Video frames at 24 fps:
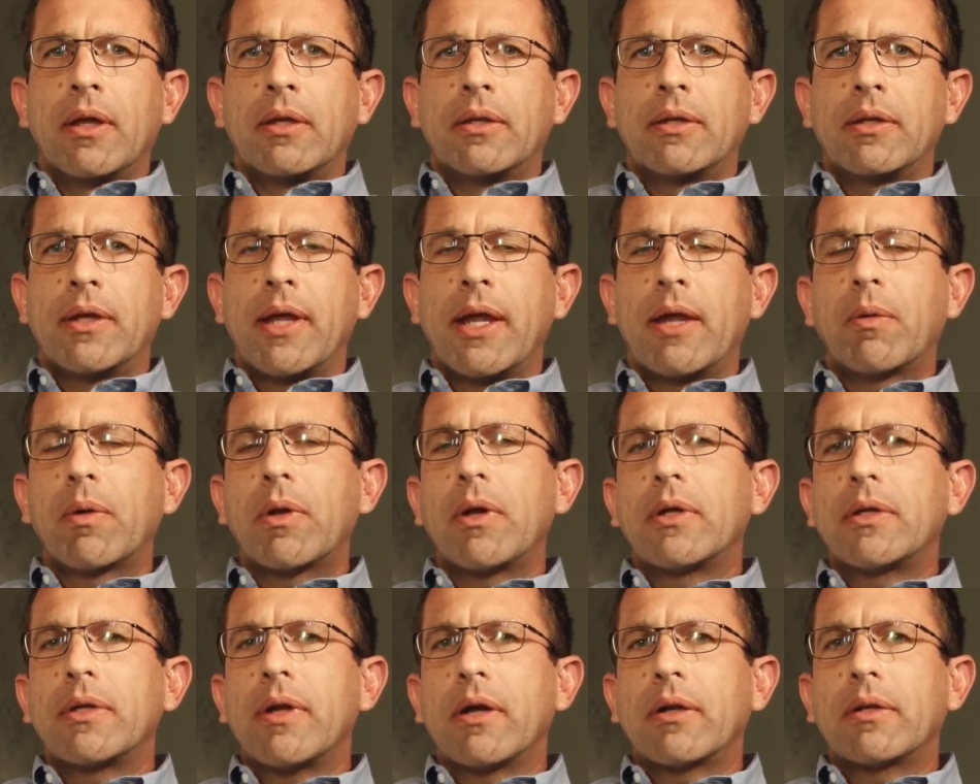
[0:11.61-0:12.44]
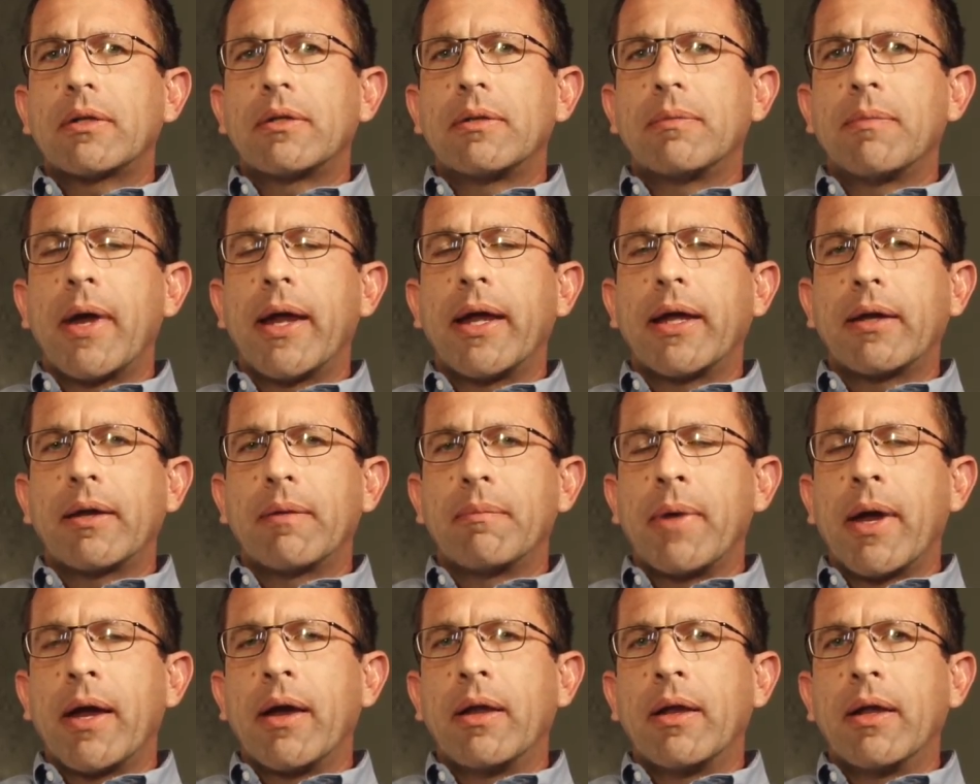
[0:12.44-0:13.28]
Today we're going to talk to Mike
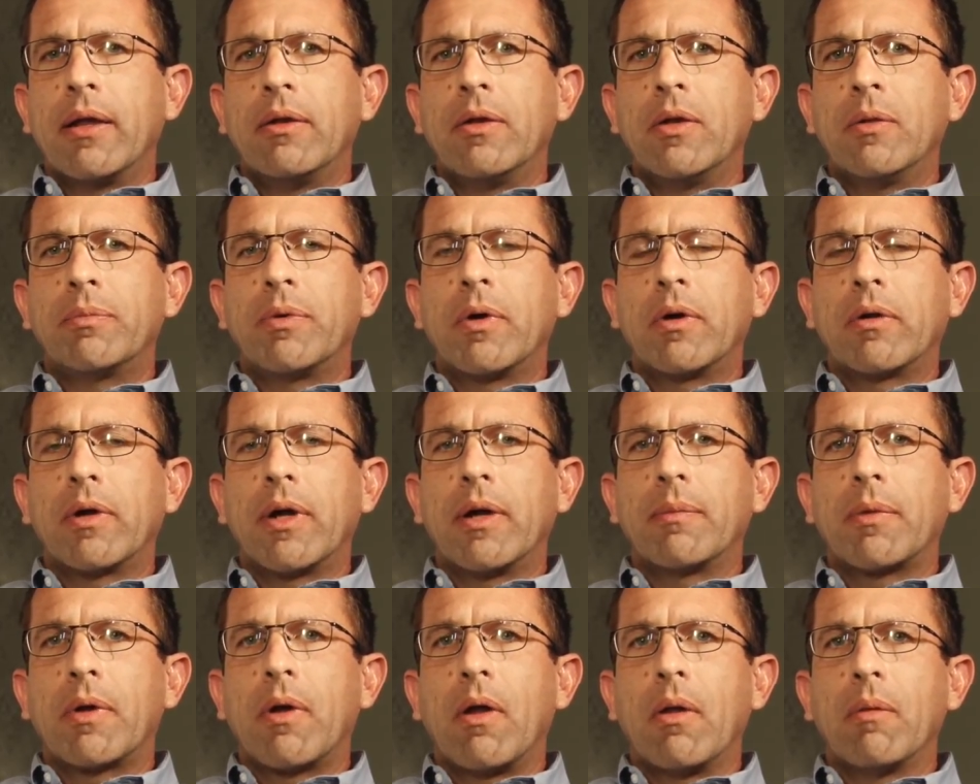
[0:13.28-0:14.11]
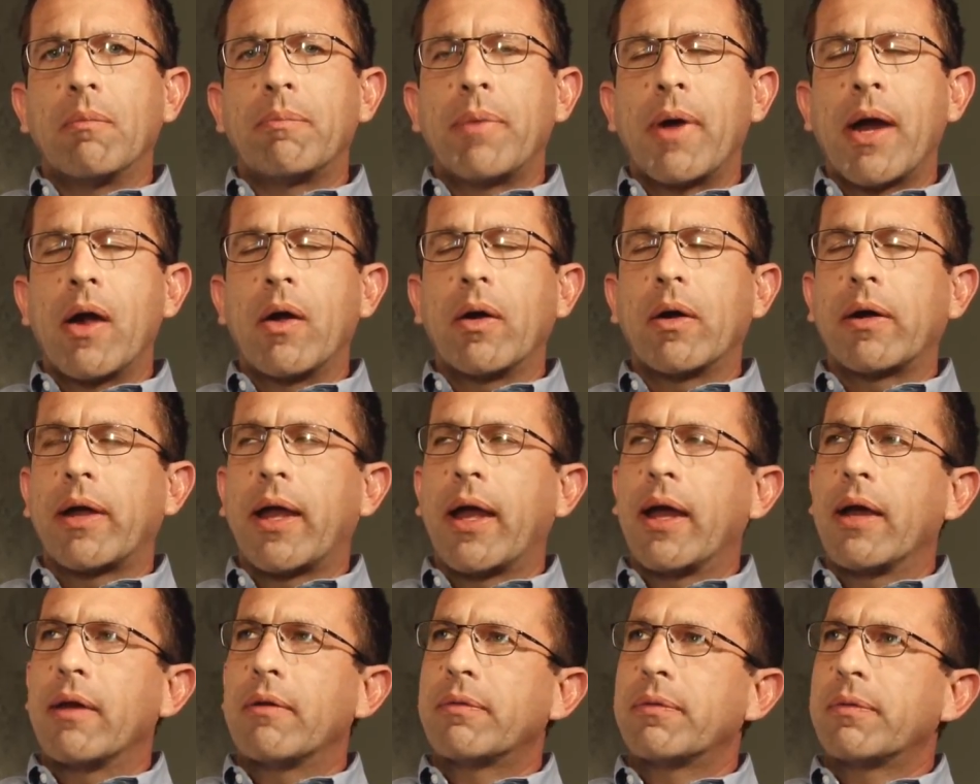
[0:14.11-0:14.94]
about a new program called
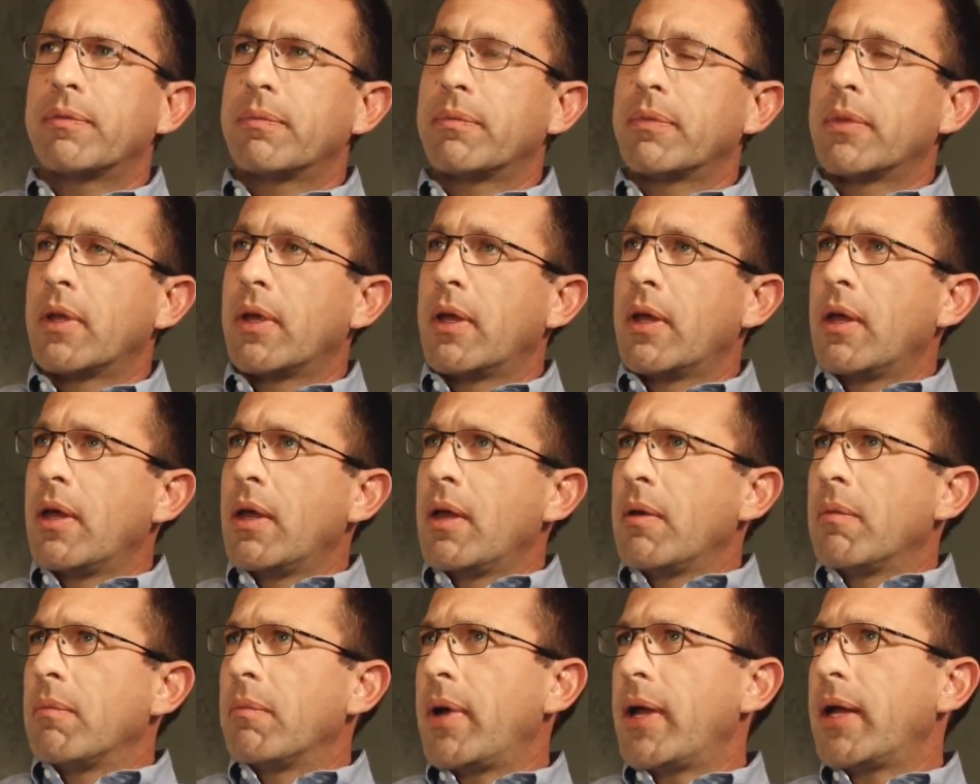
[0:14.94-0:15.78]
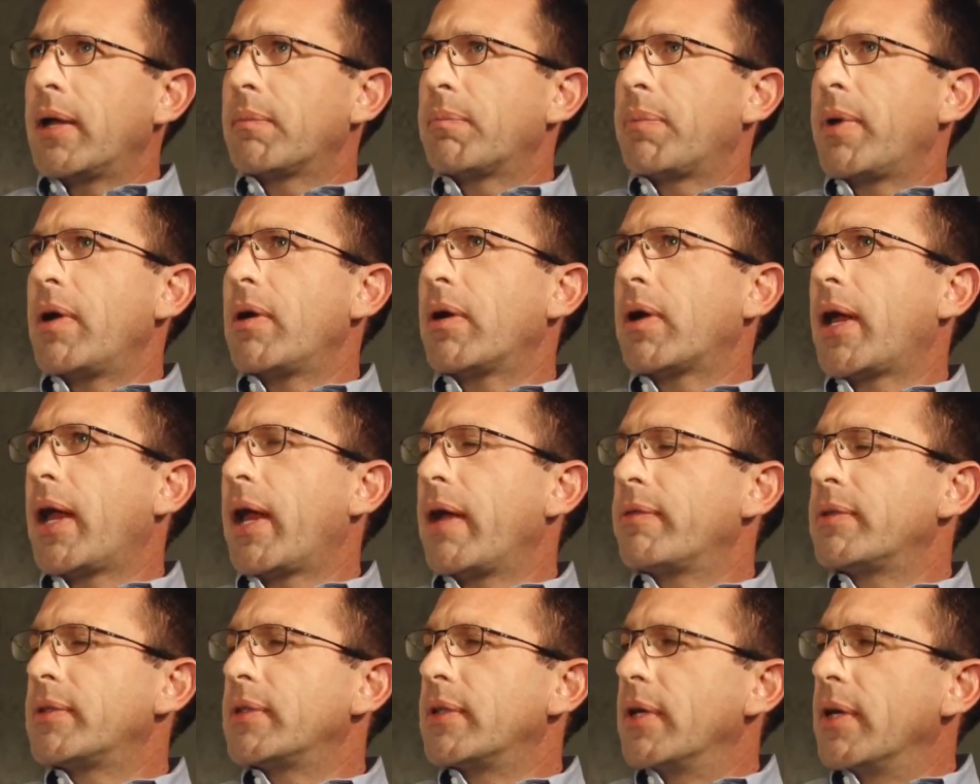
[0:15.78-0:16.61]
PowerCalf. Mike,
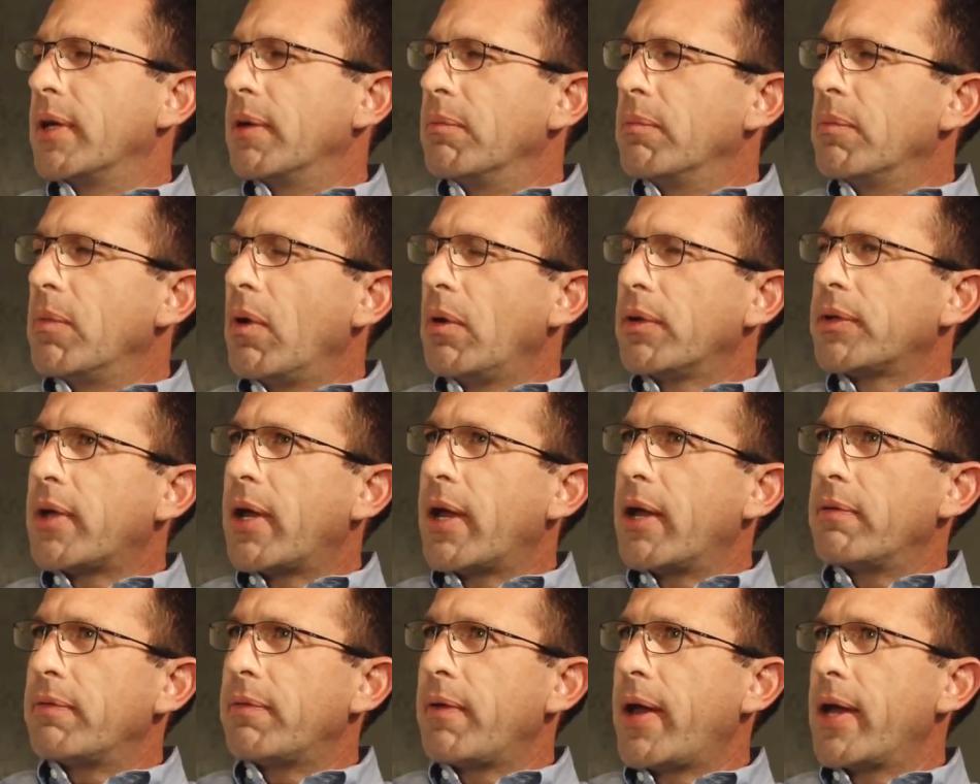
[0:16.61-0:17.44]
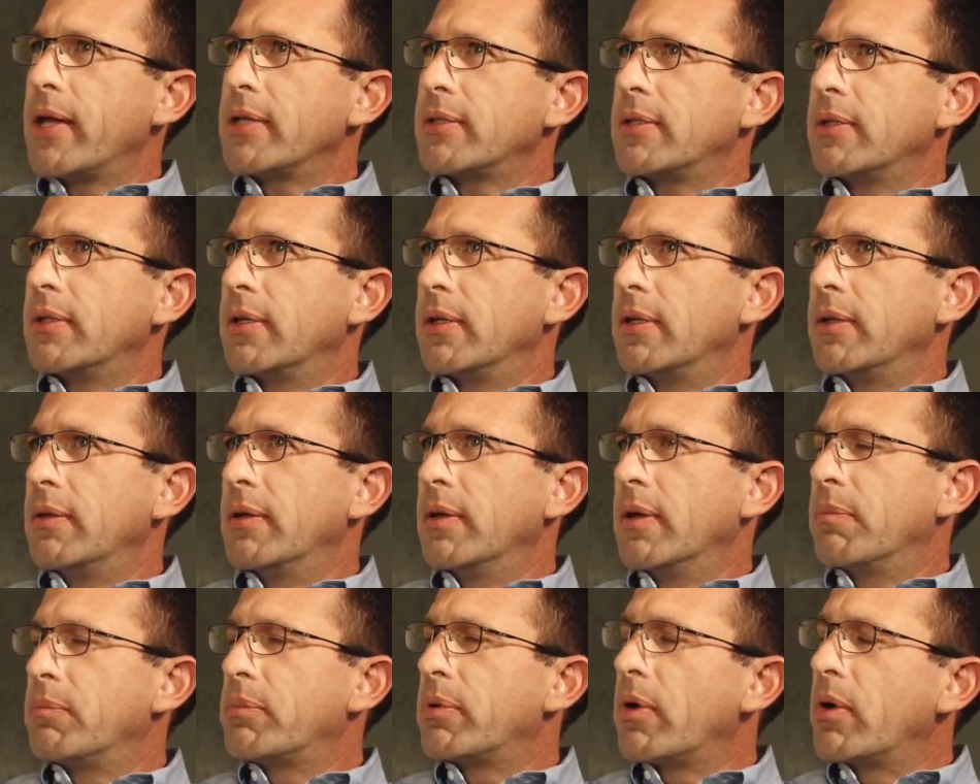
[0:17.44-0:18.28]
PowerCalf's a
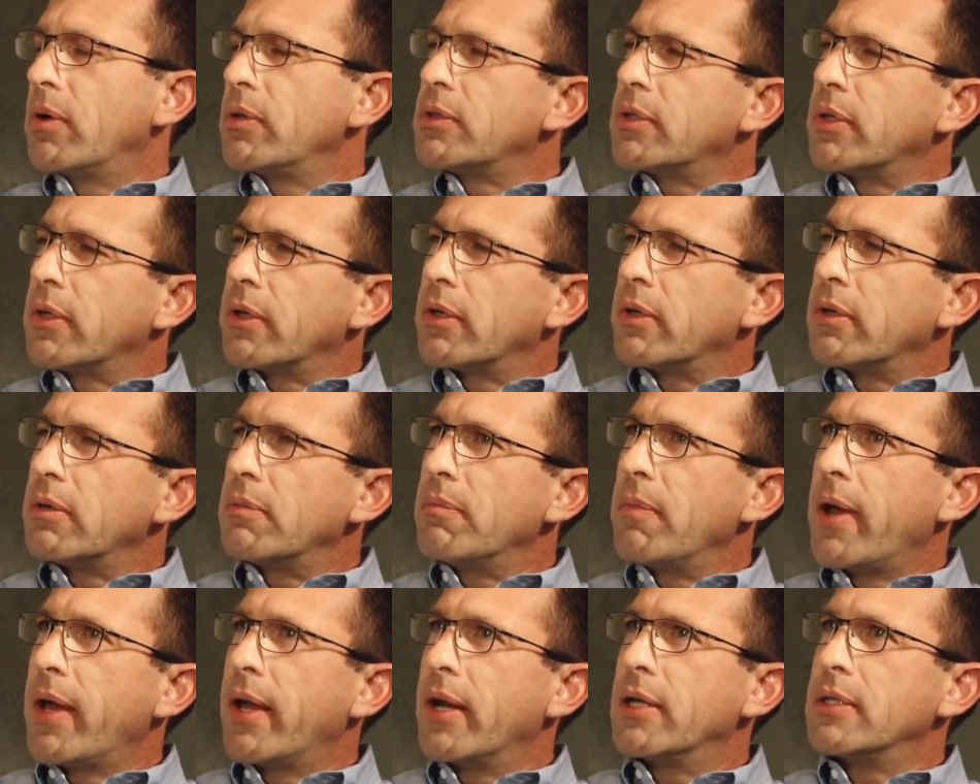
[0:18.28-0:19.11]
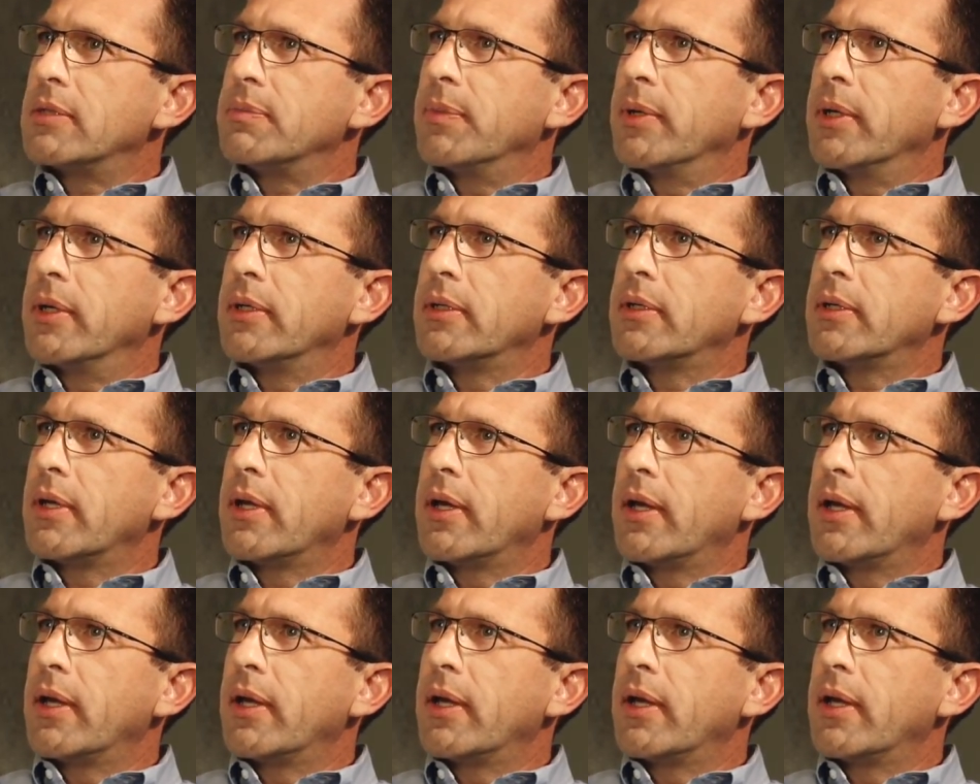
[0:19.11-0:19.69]
multifaceted approach to herd management.